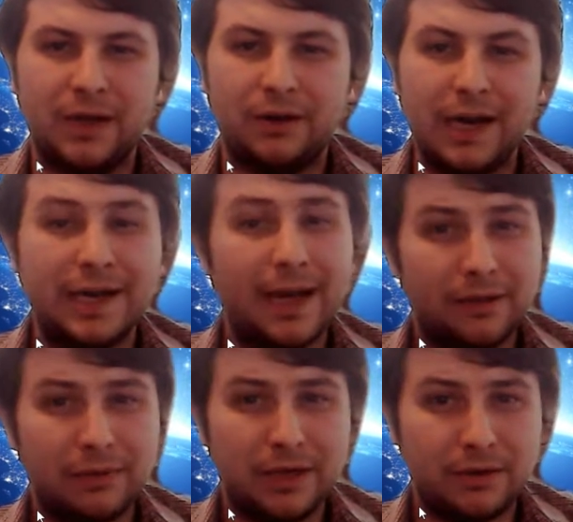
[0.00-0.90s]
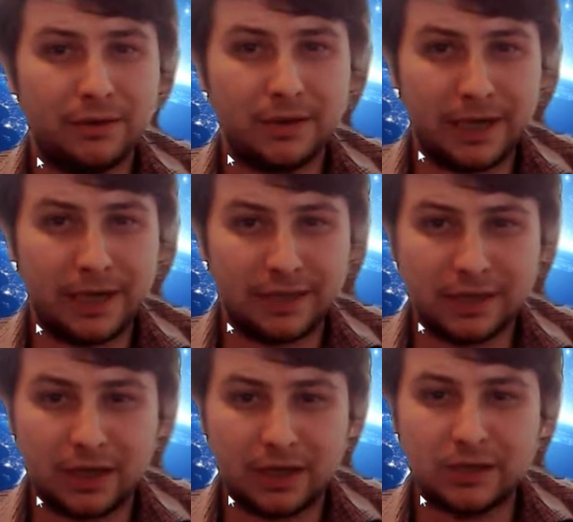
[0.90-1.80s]
Right, now that we know some
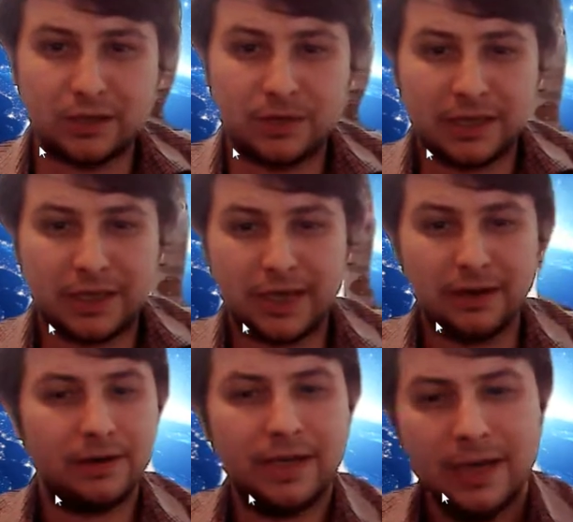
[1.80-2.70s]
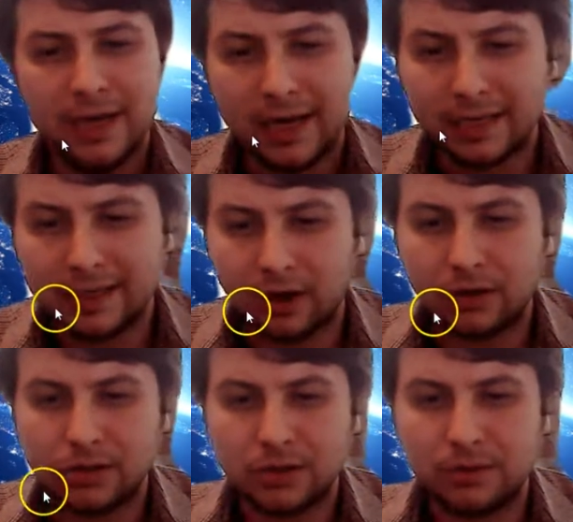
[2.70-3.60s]
basics on Zoom security, it's
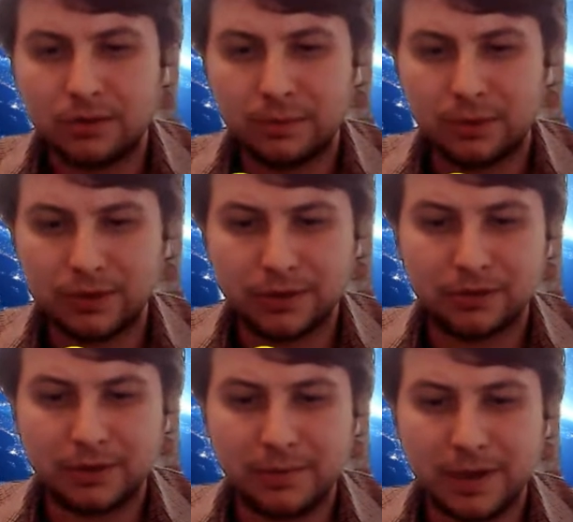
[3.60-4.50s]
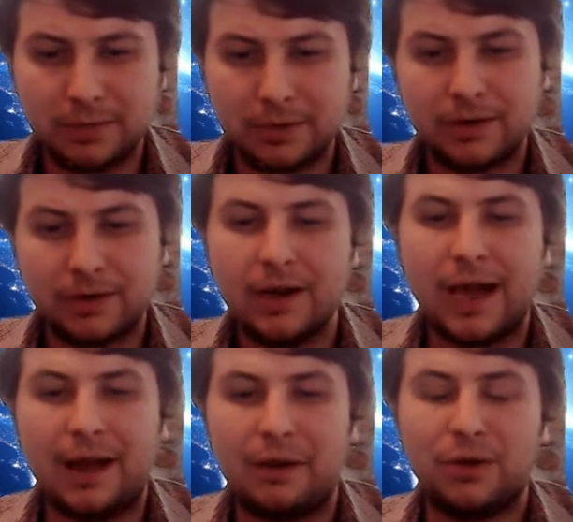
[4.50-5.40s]
also important to remember
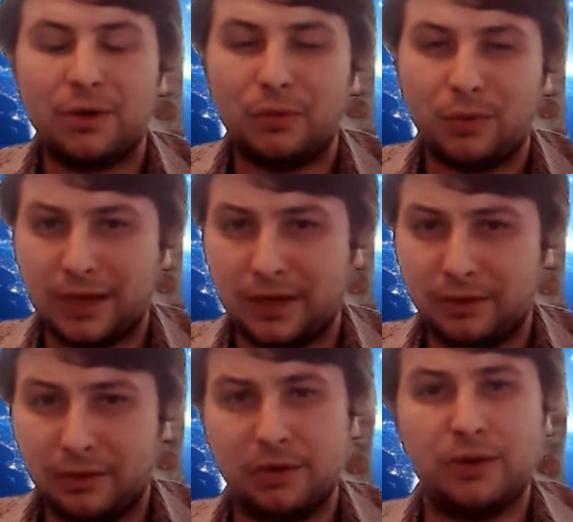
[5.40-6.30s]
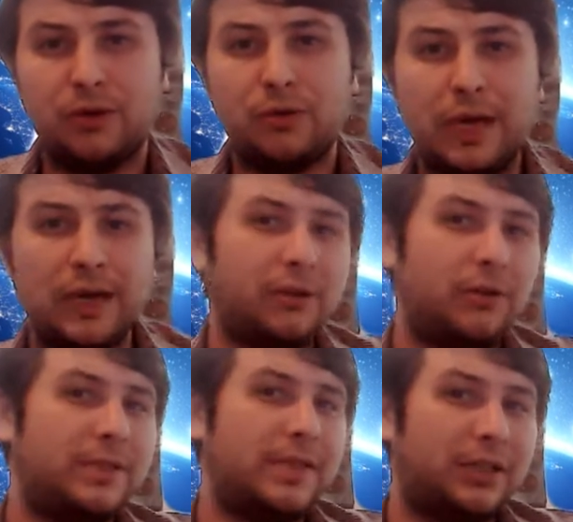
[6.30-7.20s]
our waiting room. Your waiting
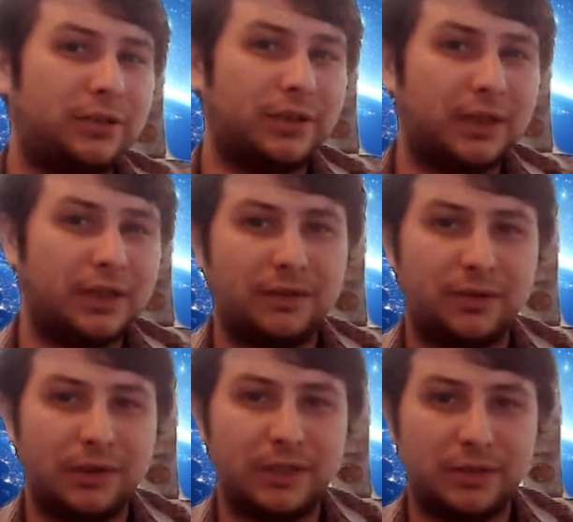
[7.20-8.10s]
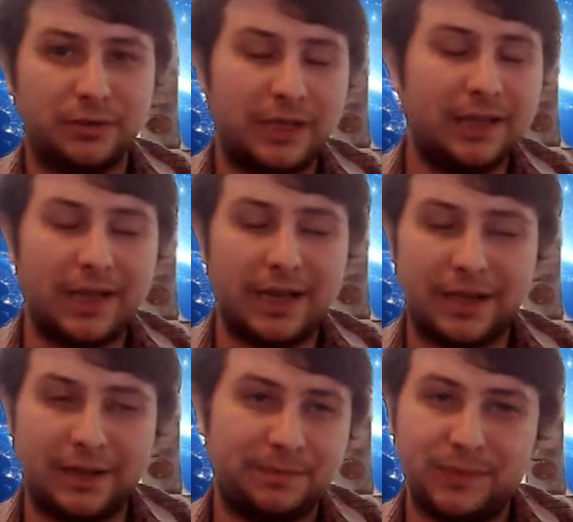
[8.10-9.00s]
room is actually going to be
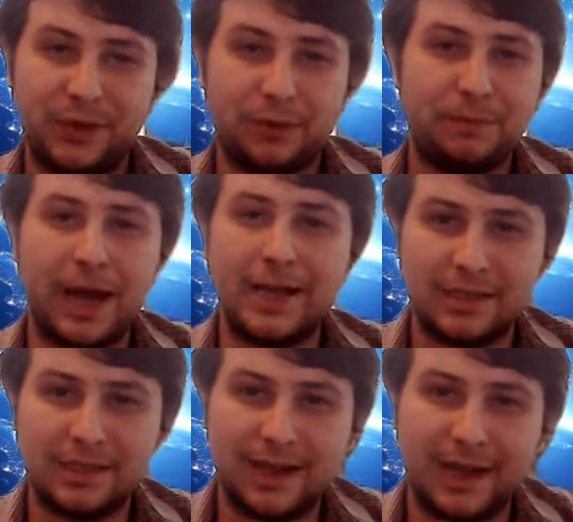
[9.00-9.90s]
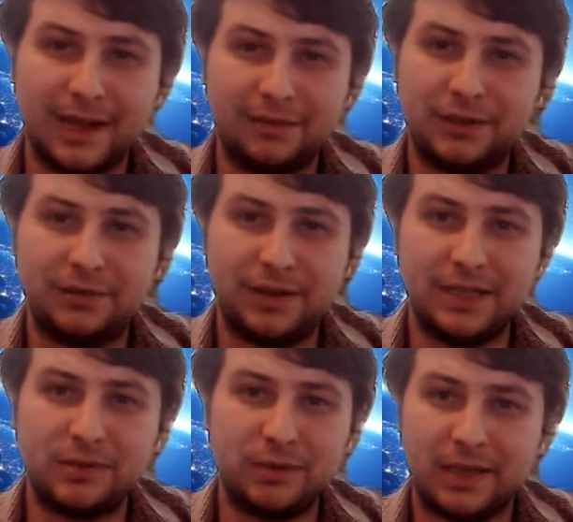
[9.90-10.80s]
like your best line of
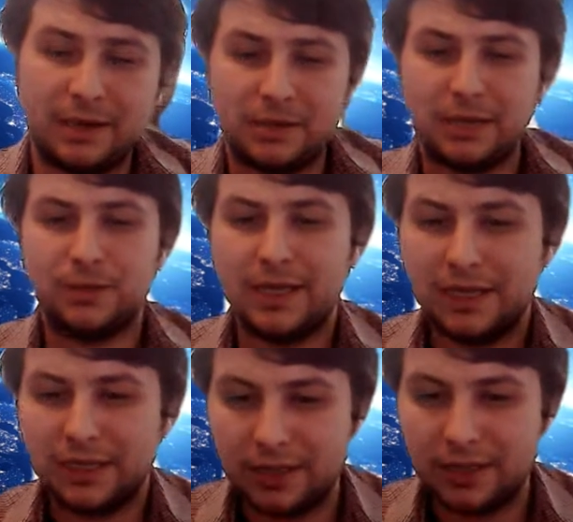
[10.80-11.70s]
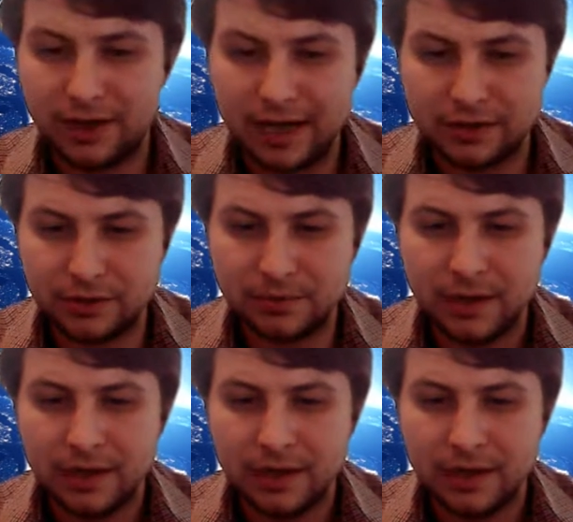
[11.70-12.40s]
defense when it comes to protecting your classroom.